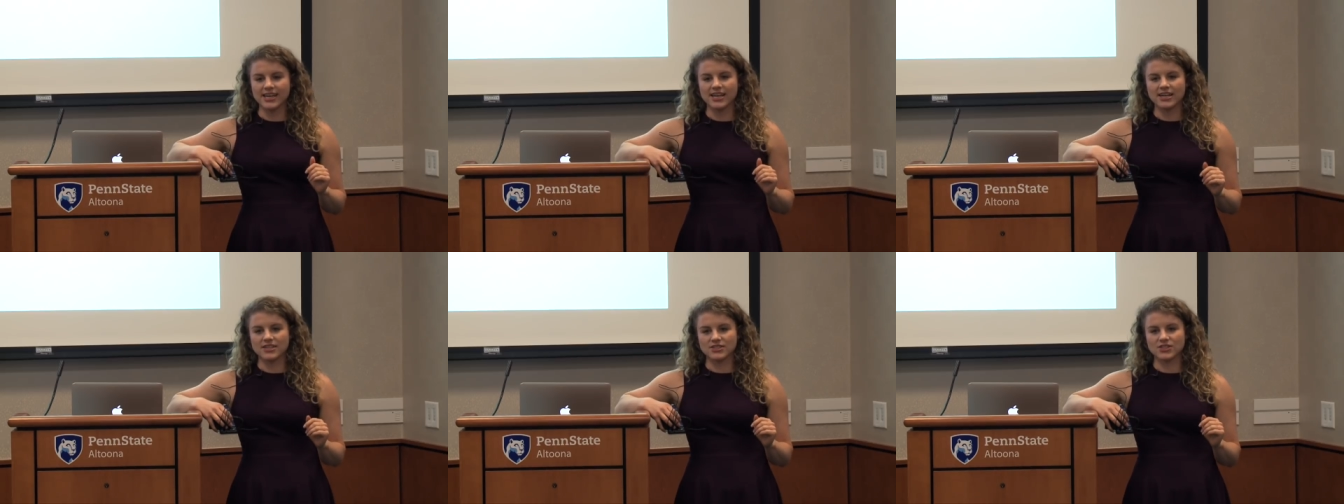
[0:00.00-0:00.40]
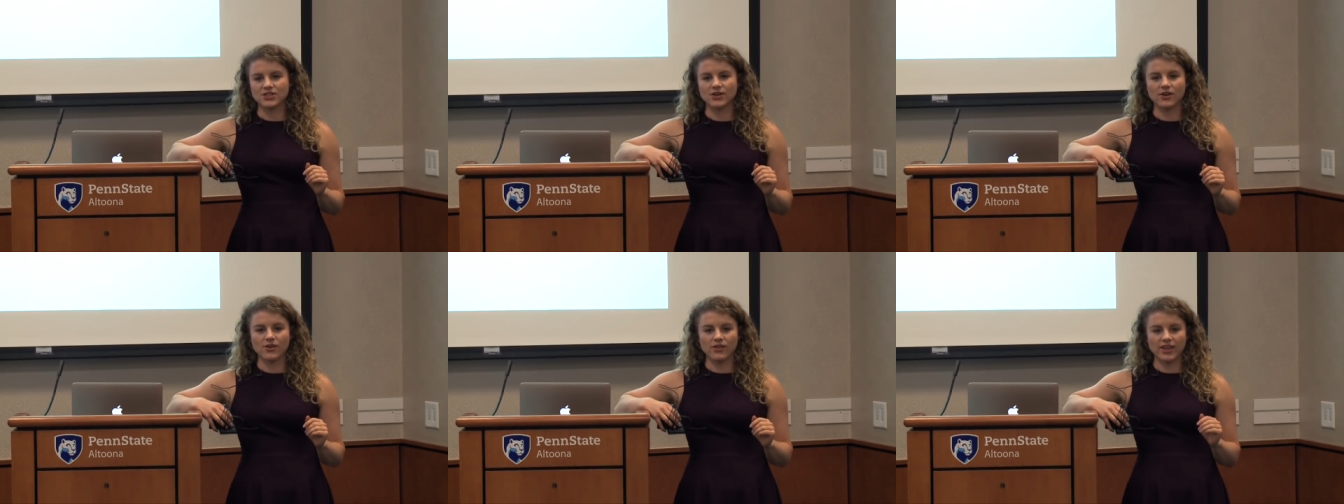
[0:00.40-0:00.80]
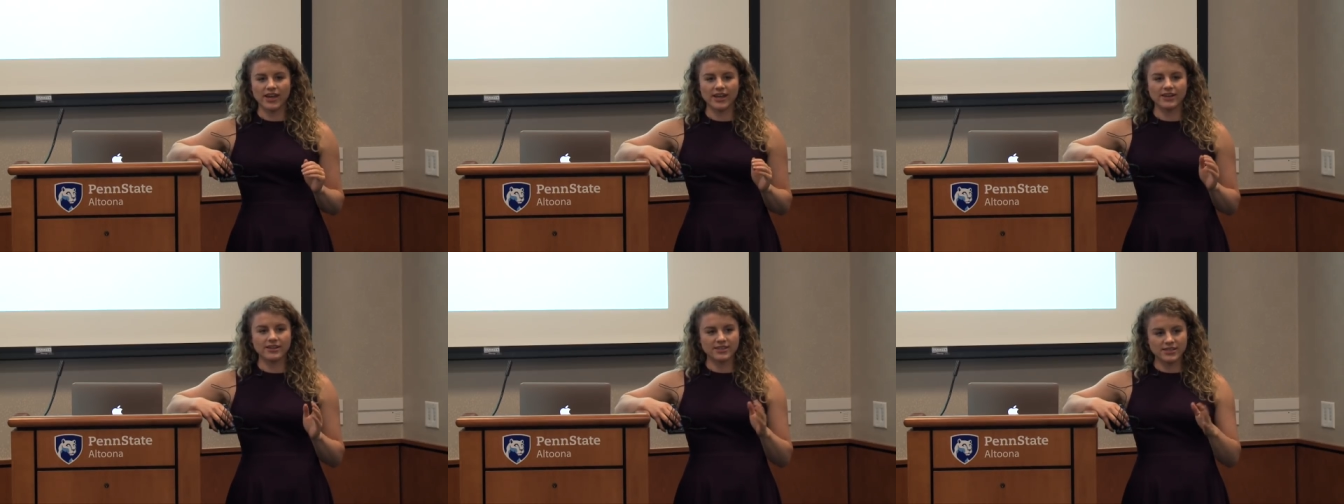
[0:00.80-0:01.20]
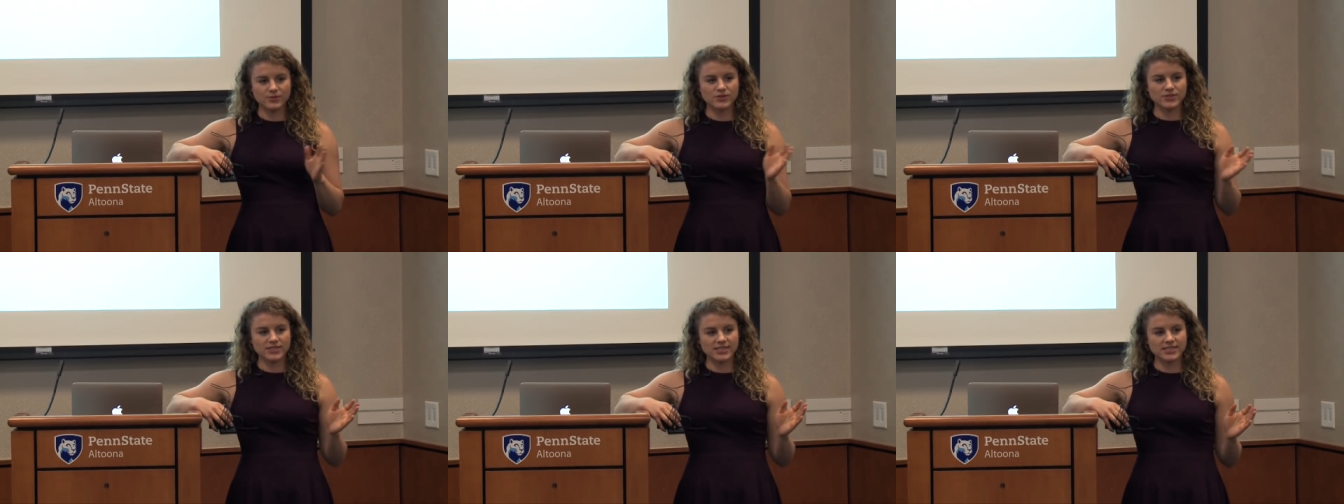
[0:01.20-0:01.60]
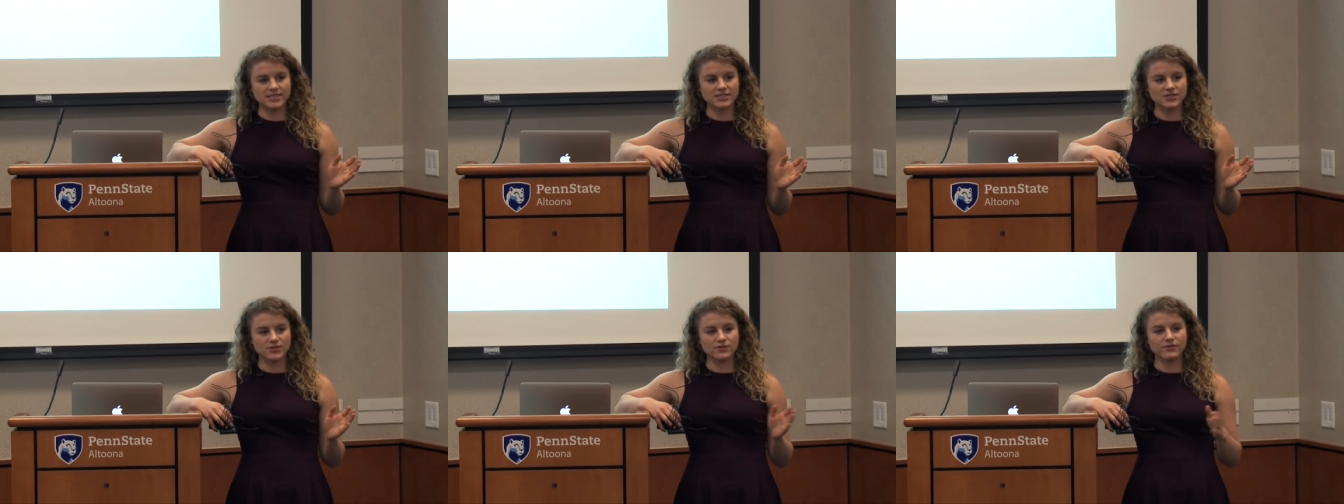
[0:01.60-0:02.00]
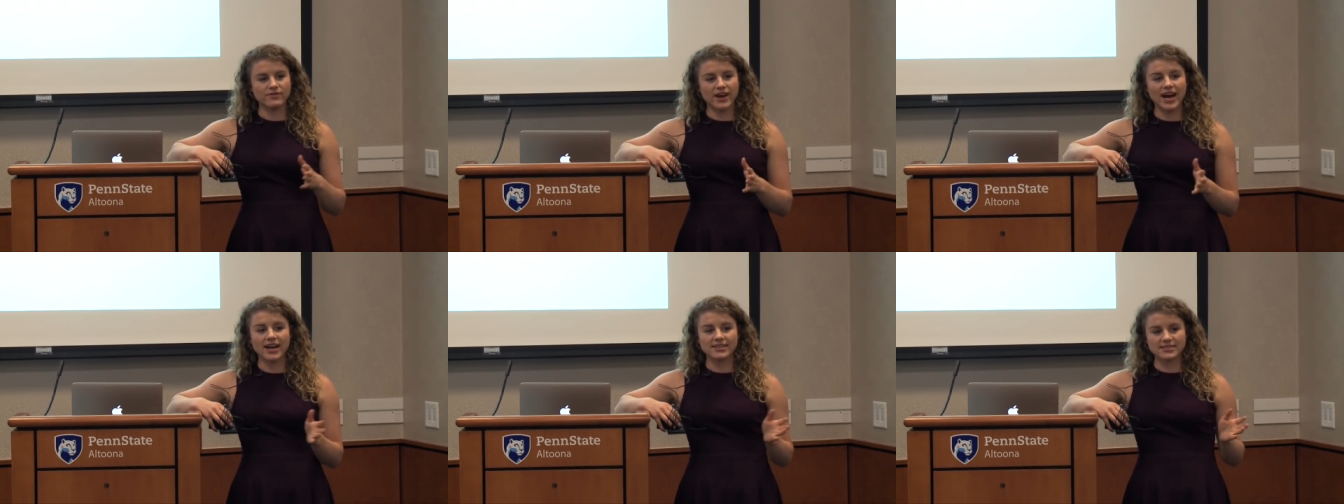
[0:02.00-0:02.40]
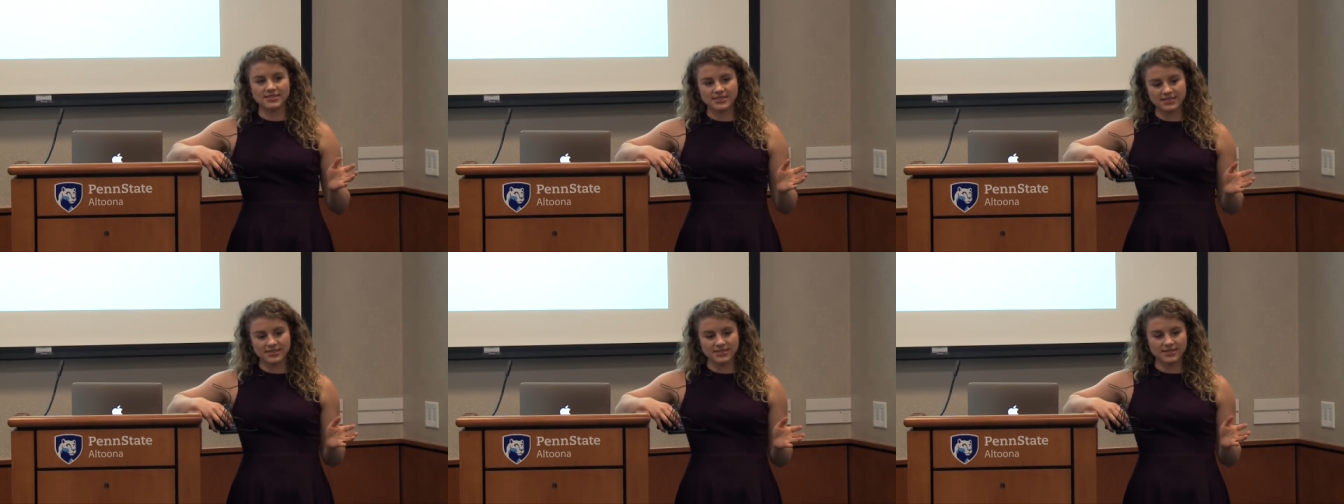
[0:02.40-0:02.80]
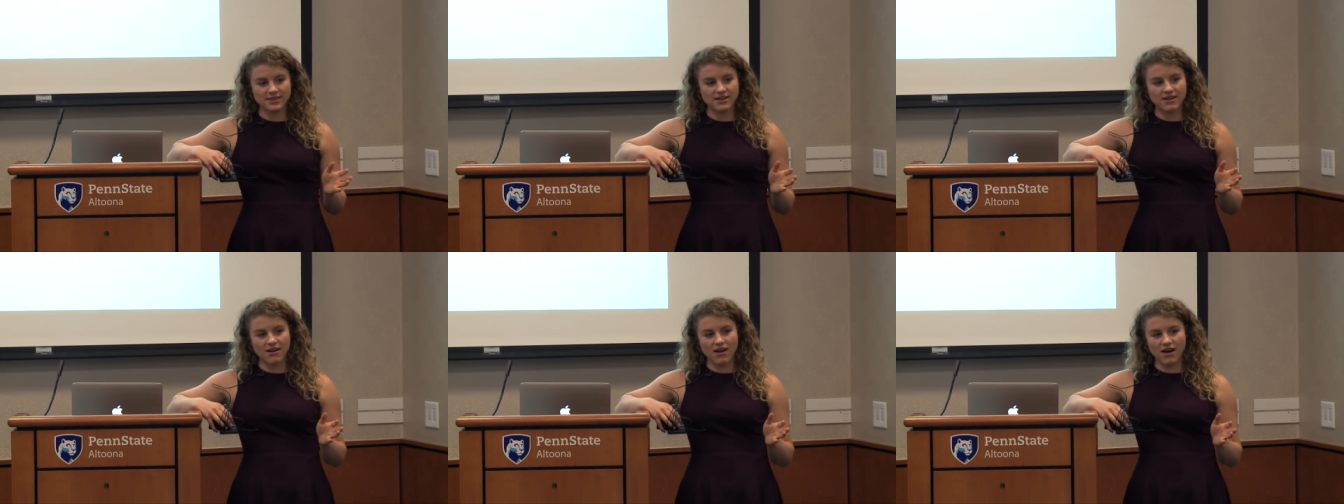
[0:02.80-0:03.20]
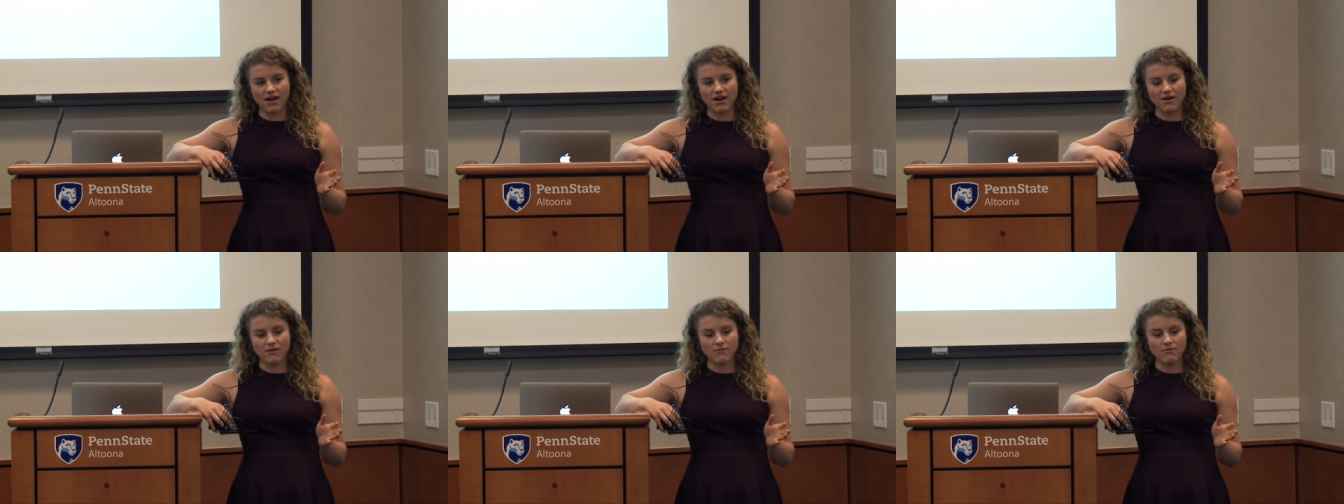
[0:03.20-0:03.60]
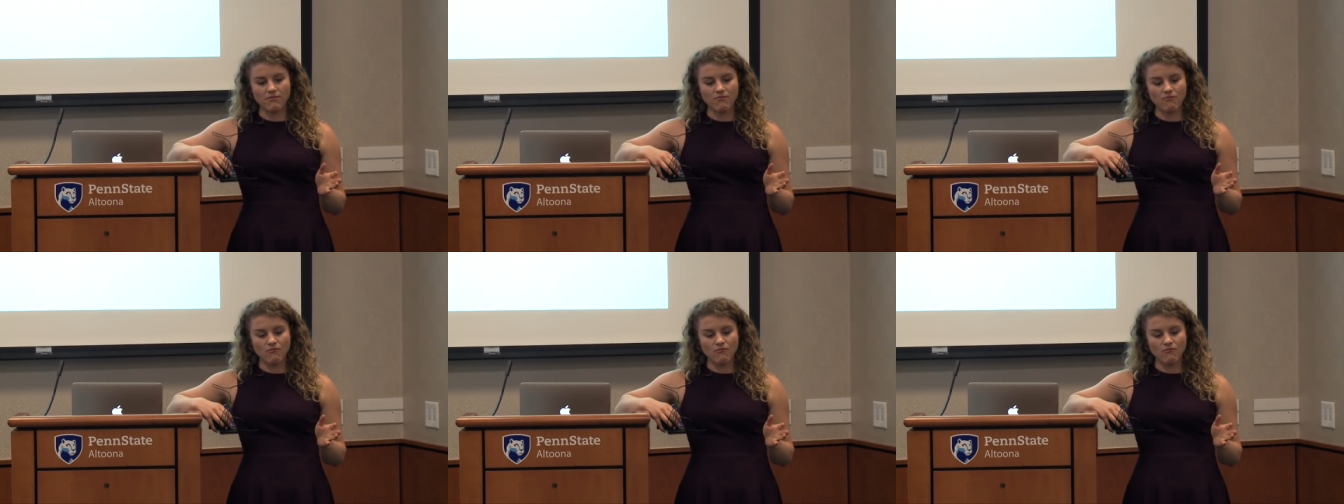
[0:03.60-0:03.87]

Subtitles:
And so then he proceeded to fast all